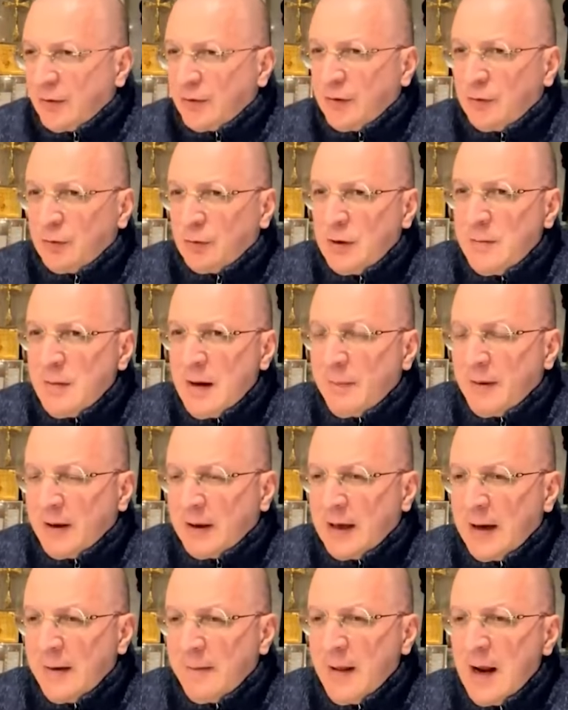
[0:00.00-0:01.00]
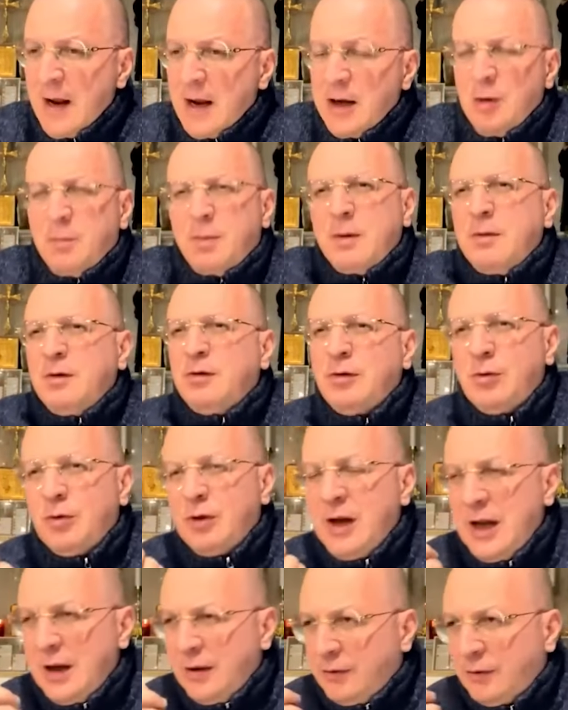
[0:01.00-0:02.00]
to God of this.
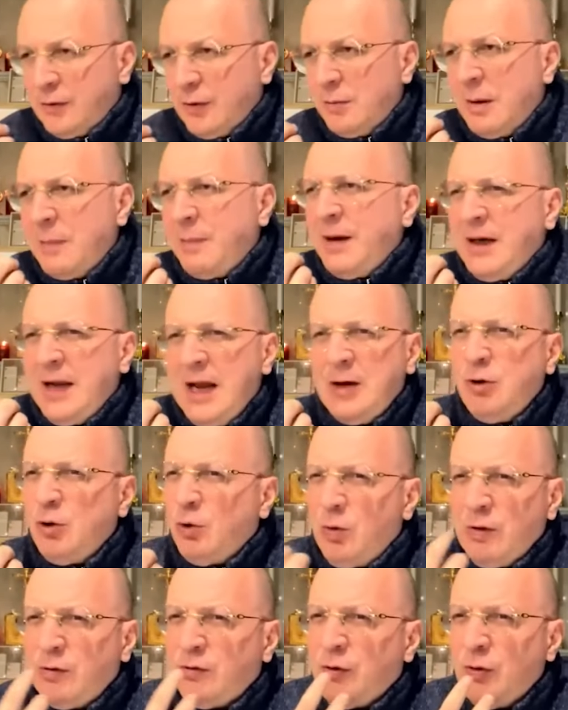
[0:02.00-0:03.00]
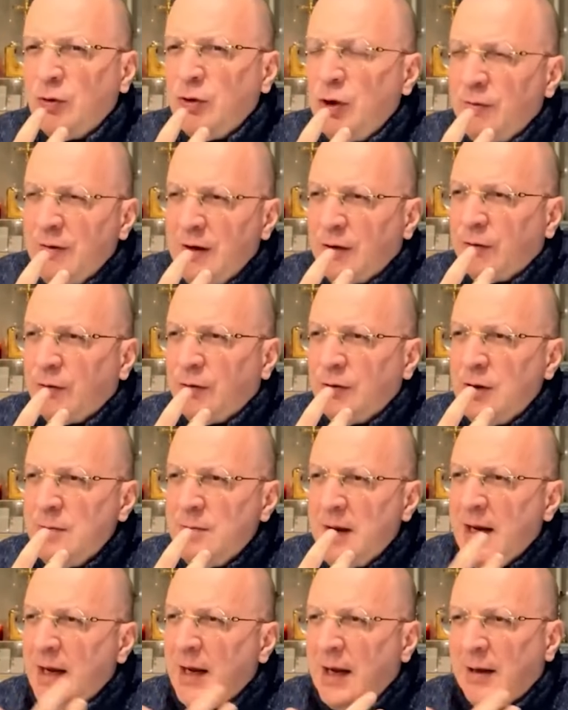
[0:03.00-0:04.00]
It was taken from me because of the truth that I
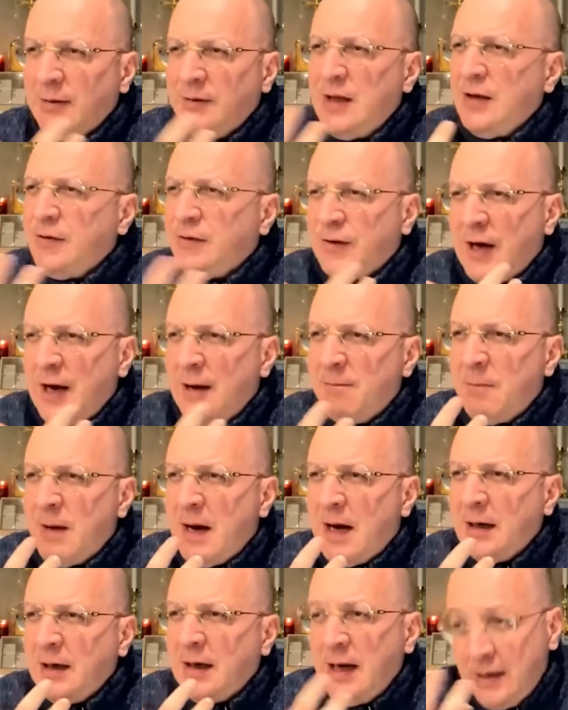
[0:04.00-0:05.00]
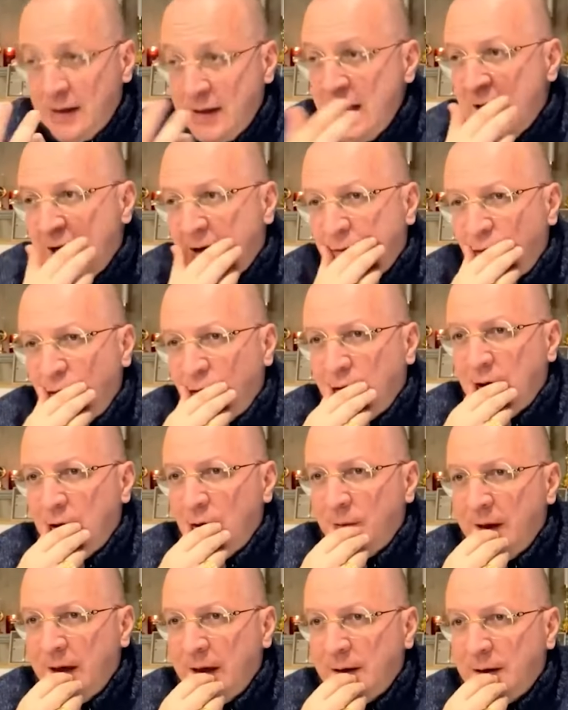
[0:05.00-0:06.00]
shouted. The bishops
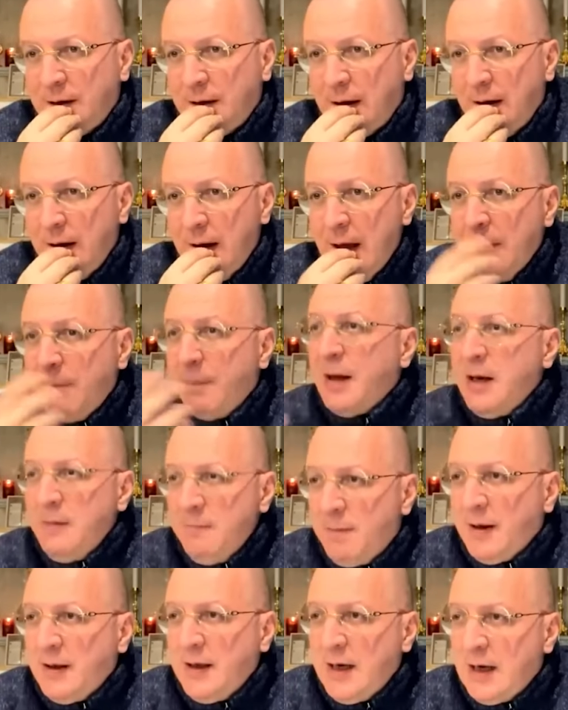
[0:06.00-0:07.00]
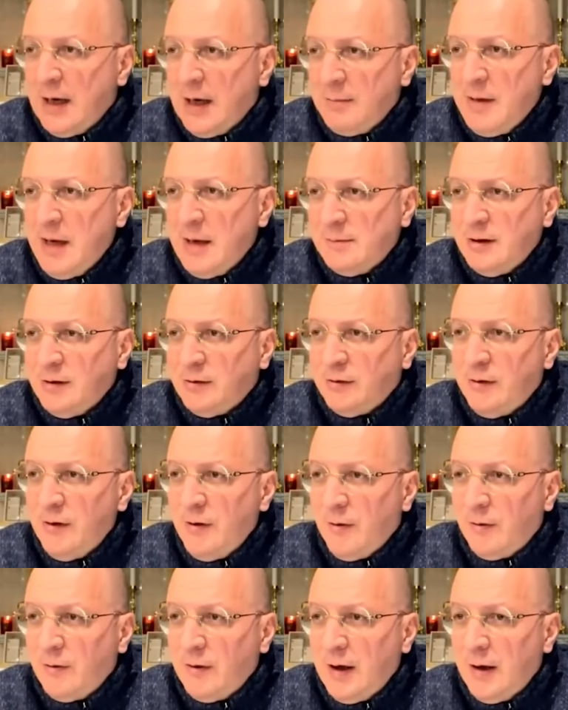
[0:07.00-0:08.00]
succeeded to denigrate me, to take
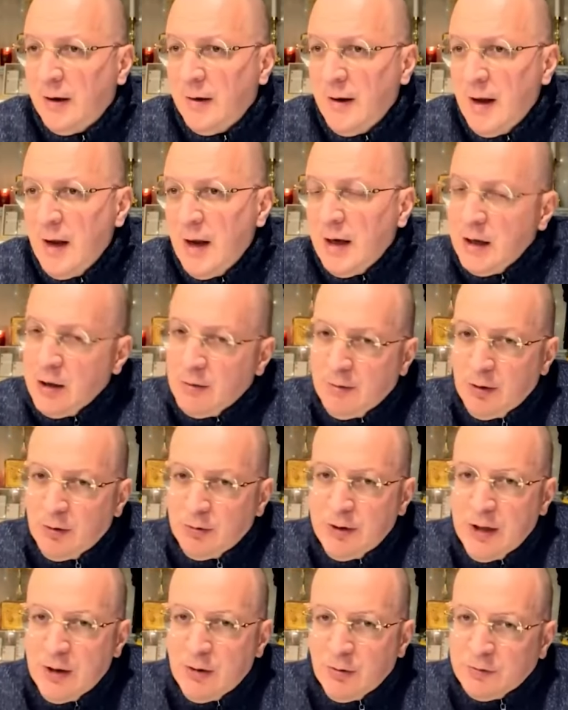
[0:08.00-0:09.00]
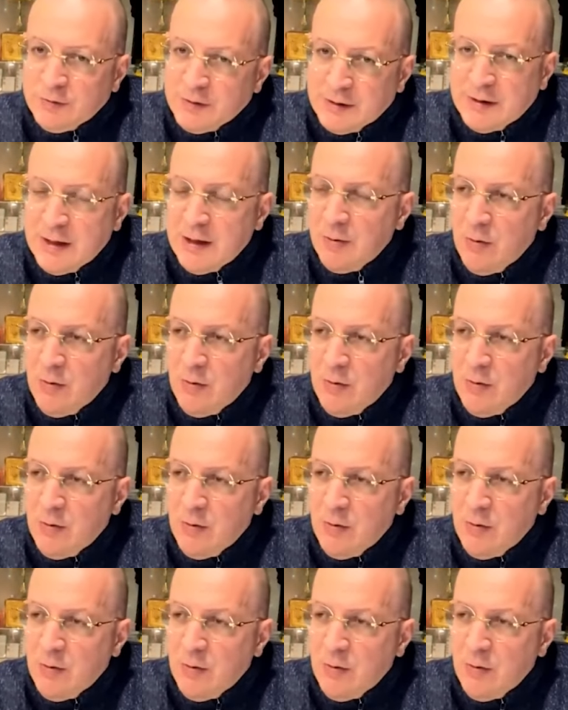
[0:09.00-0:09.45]
revenge on me, because